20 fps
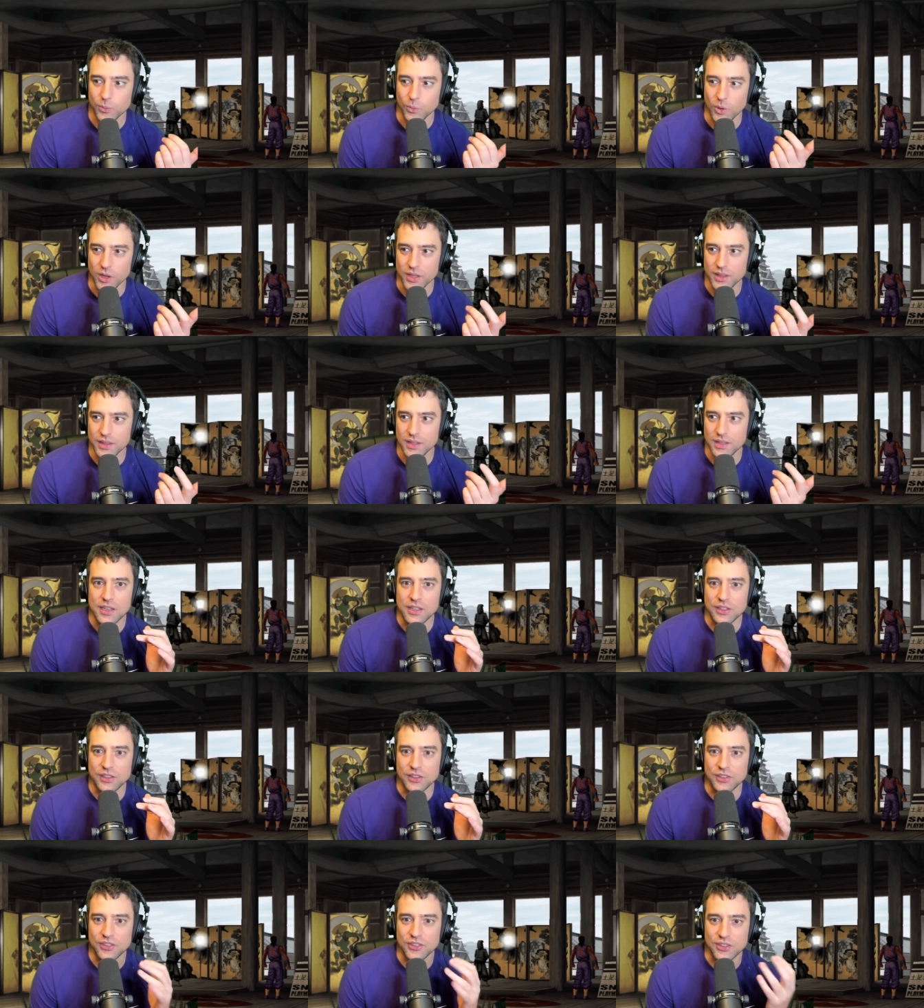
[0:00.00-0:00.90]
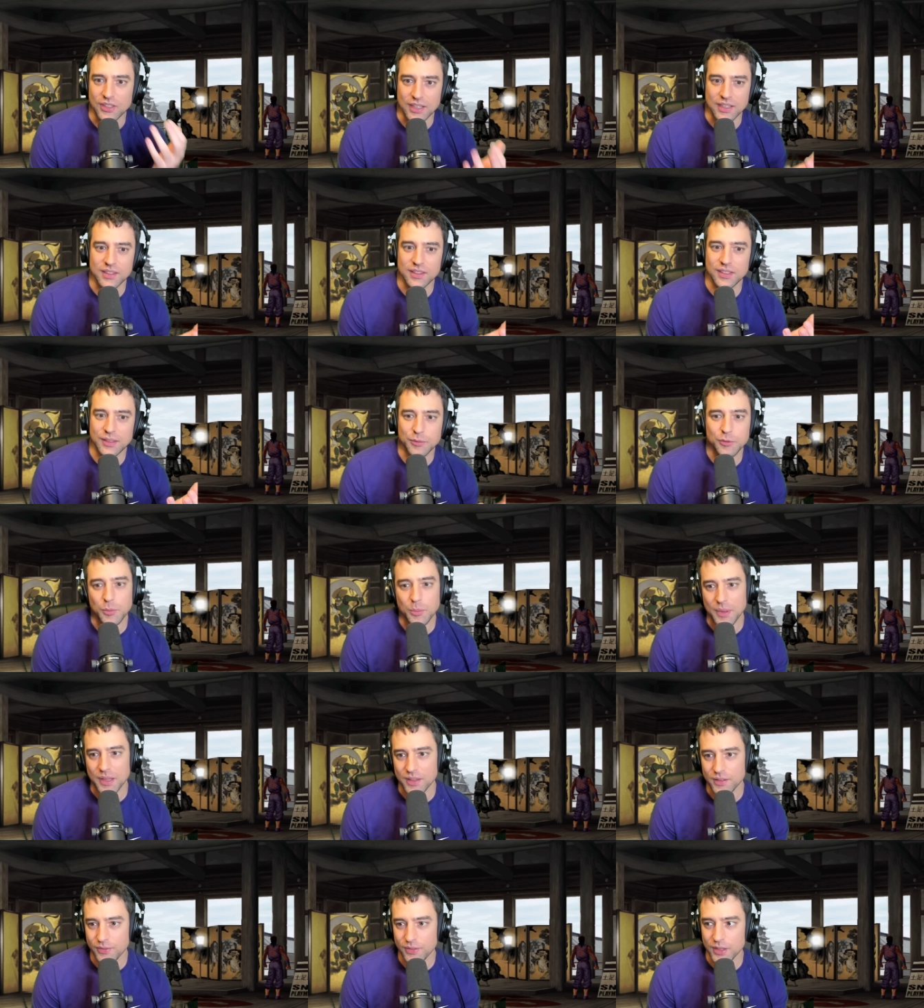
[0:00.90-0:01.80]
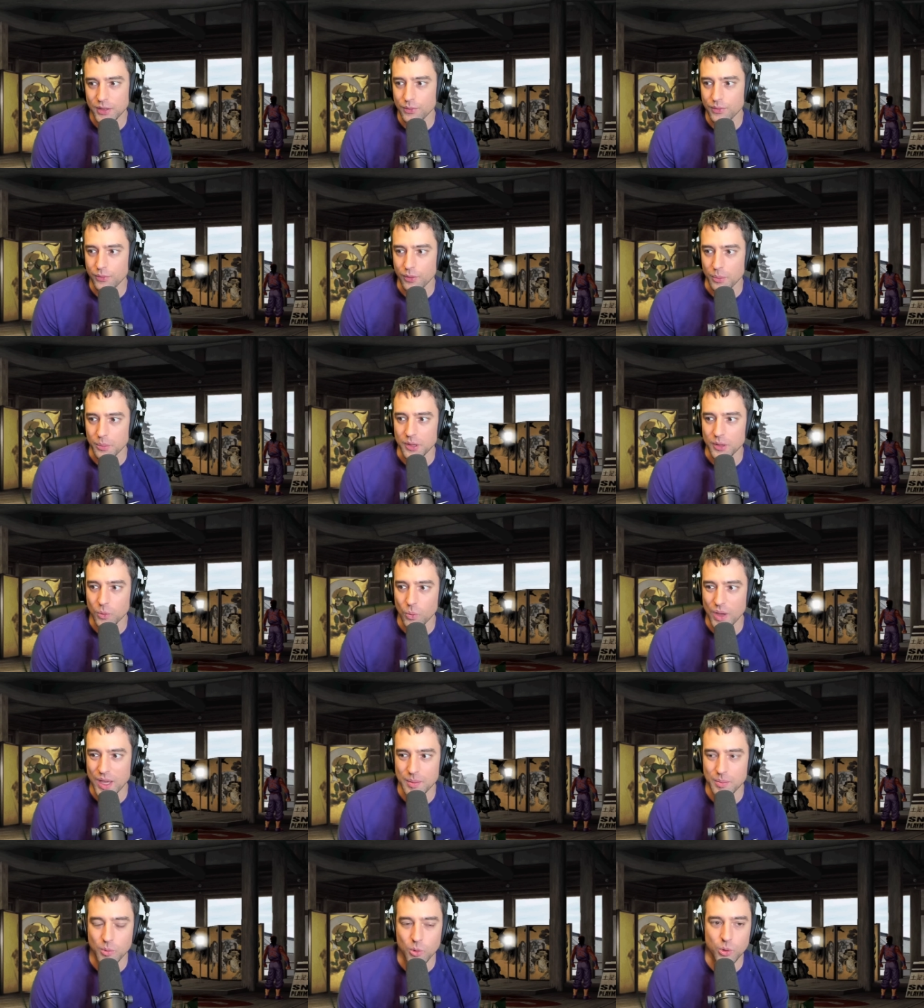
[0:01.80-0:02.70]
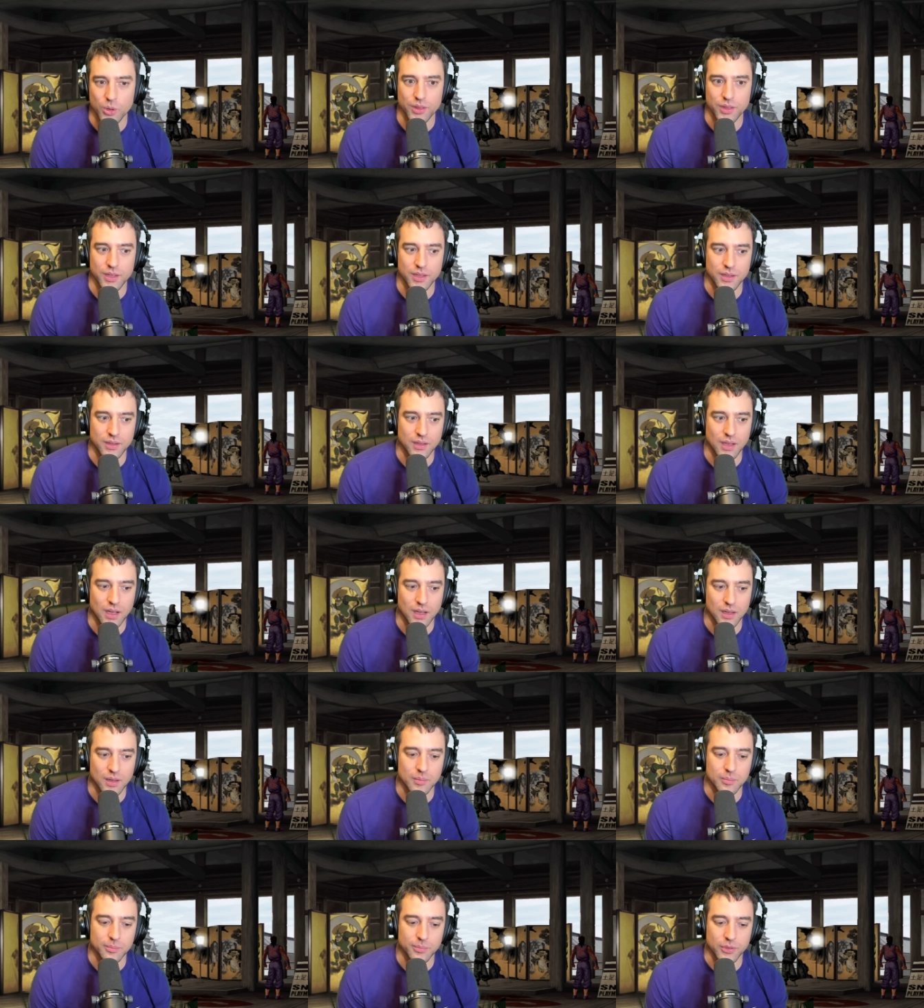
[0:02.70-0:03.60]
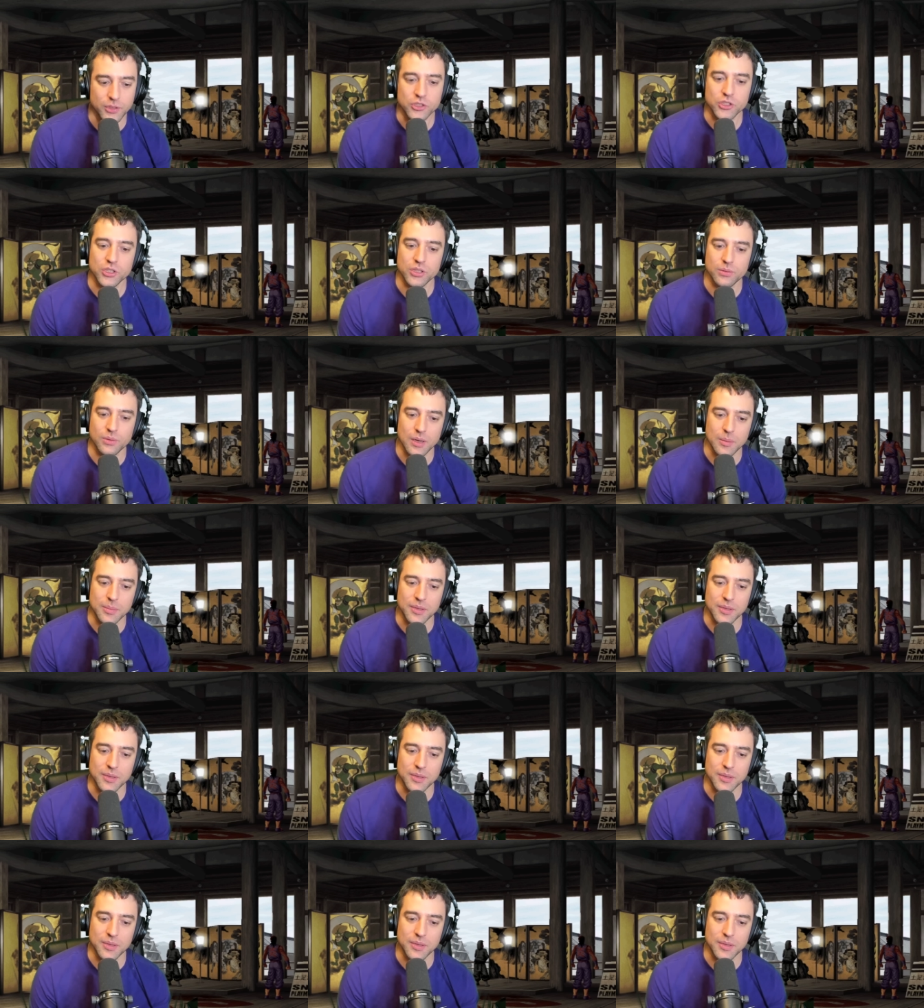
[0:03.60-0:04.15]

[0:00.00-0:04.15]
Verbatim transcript: One, Sin seems to benefit from it way more than um, Bridget, right?